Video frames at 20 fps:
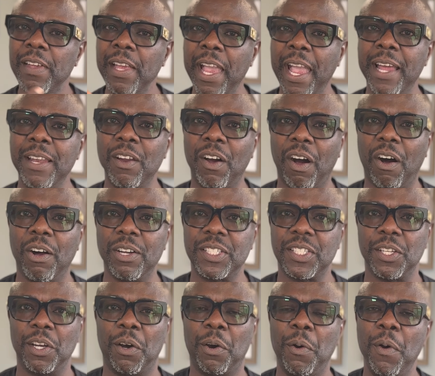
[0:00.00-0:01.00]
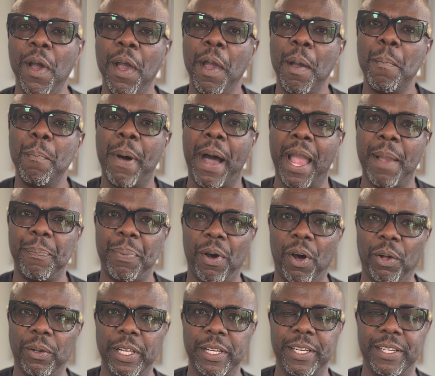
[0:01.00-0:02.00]
and also
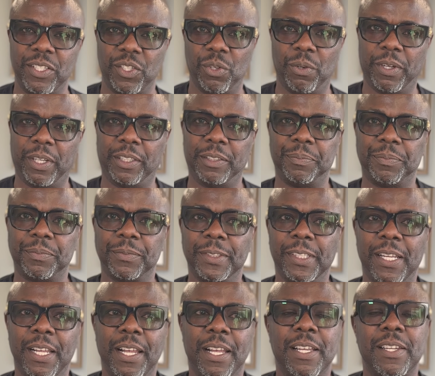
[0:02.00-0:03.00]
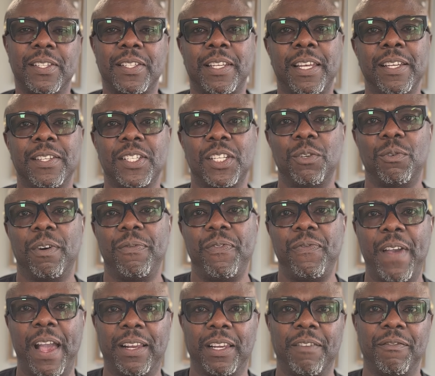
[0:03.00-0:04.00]
bipolar disorder.
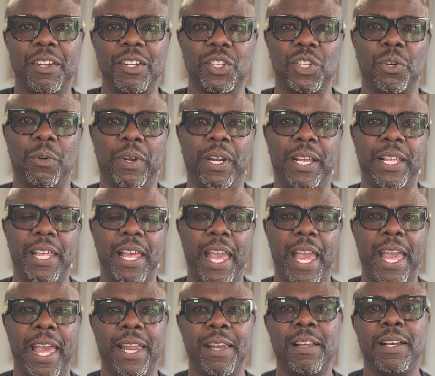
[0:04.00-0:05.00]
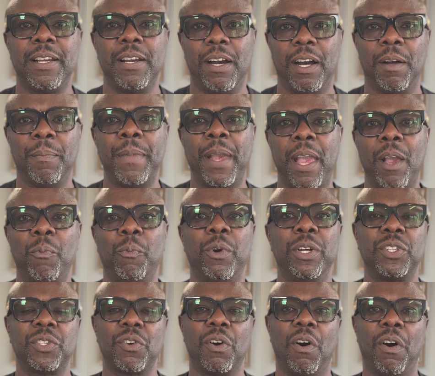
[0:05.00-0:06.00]
Schizoaffective disorder can come in
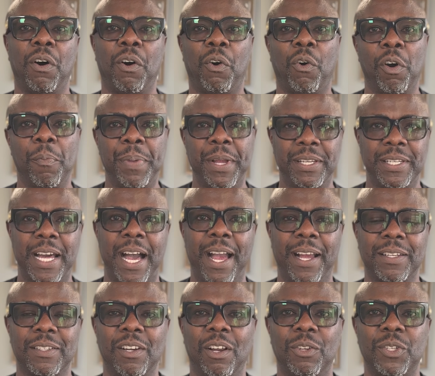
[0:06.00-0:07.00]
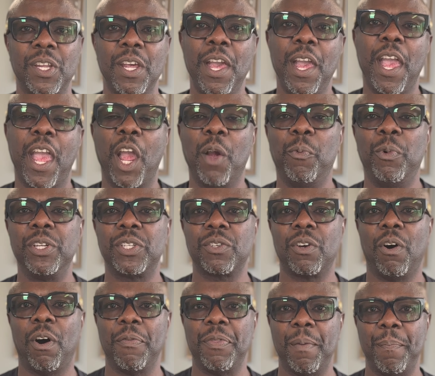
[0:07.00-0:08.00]
what's called or be diagnosed in what's
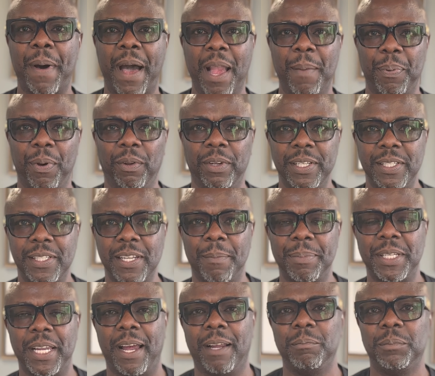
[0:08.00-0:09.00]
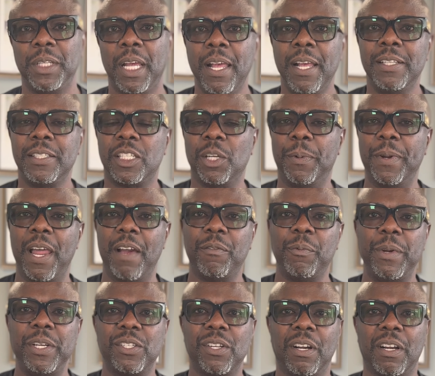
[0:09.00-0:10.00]
called the bipolar subtype. So whenever
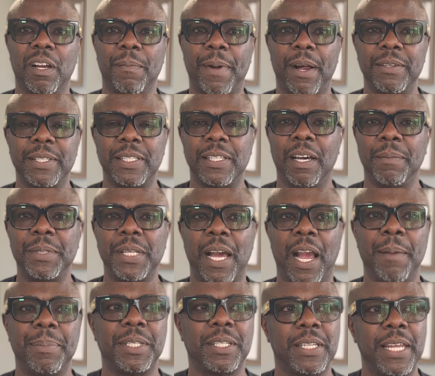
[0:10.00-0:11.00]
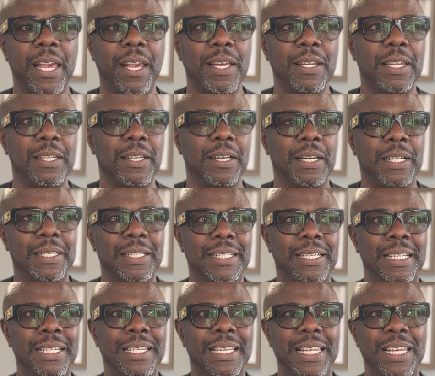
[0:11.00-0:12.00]
we talk about subtypes, taking
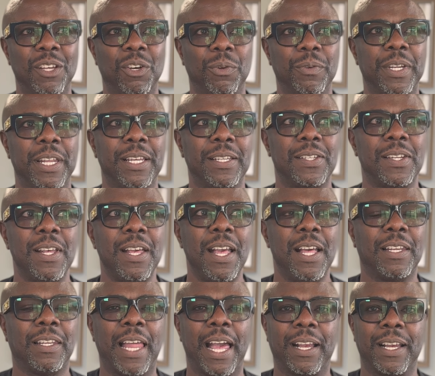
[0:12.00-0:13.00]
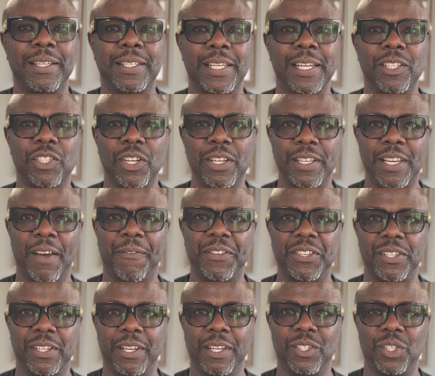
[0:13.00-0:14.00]
an illness like attention
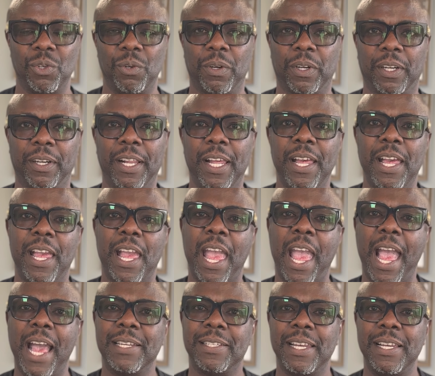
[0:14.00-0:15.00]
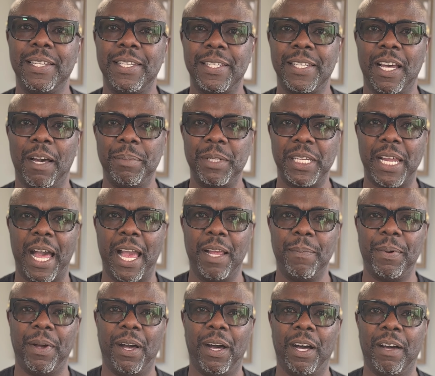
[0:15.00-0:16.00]
deficit disorder, it has a subtype
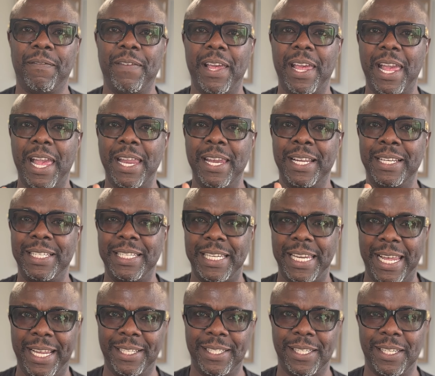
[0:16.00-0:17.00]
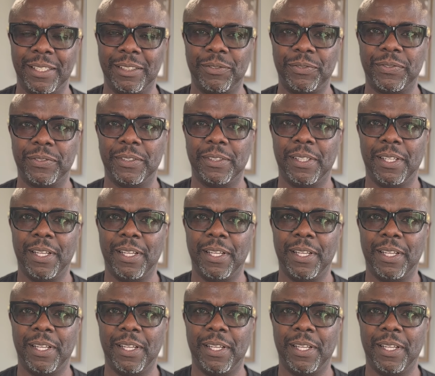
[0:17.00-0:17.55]
of inattentive,